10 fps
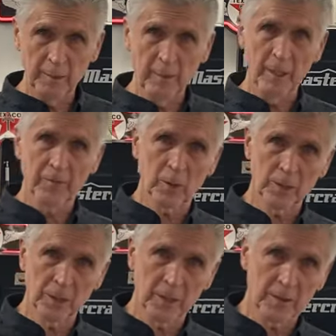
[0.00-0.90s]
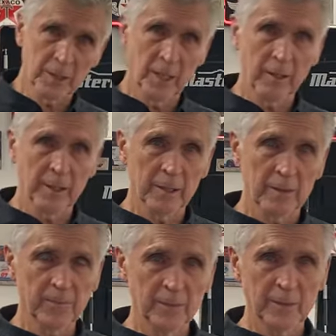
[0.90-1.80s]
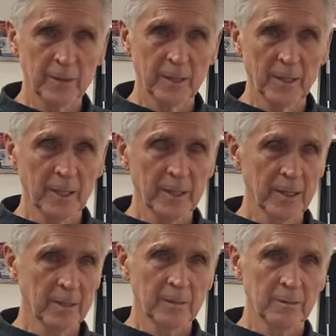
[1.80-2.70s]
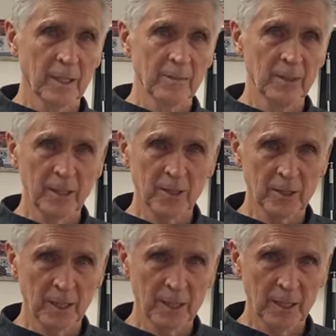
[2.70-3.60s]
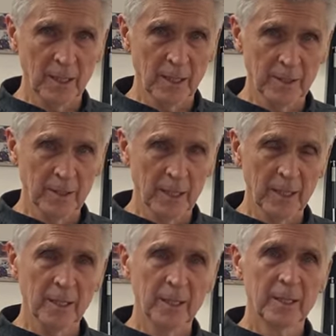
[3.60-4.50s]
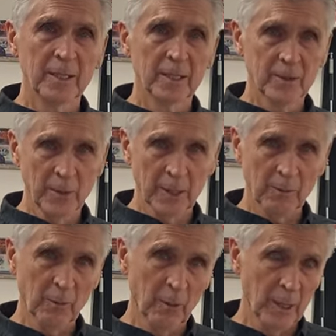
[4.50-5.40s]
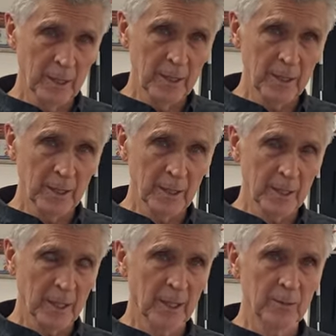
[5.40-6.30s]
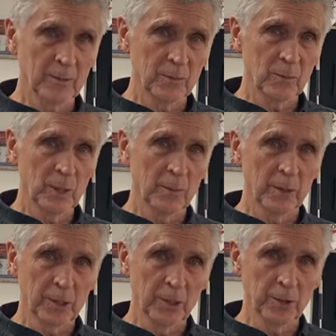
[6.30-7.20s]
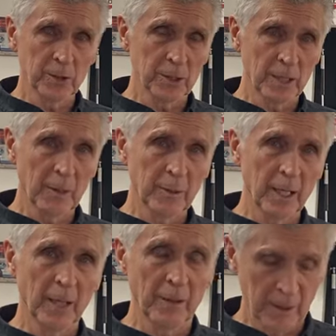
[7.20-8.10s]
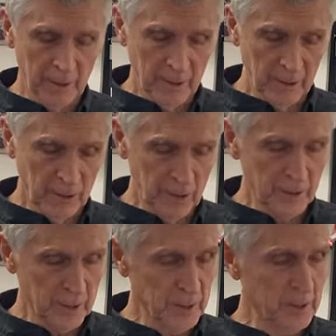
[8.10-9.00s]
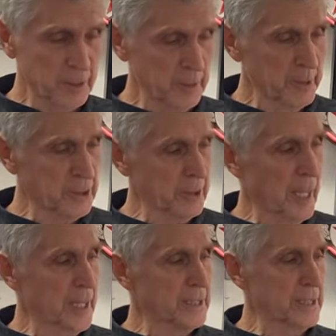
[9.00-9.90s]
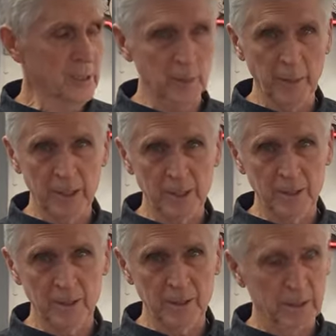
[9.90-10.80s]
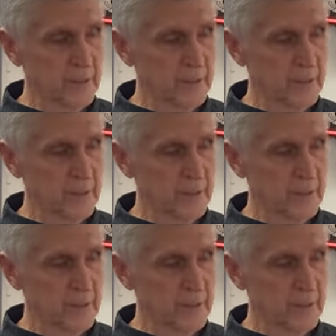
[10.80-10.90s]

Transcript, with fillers: you buy a four series carrier in 1970 or 69. Are you kidding? We never bought anything like that. We would use the same carrier and use this is a Mr. Gasket spacer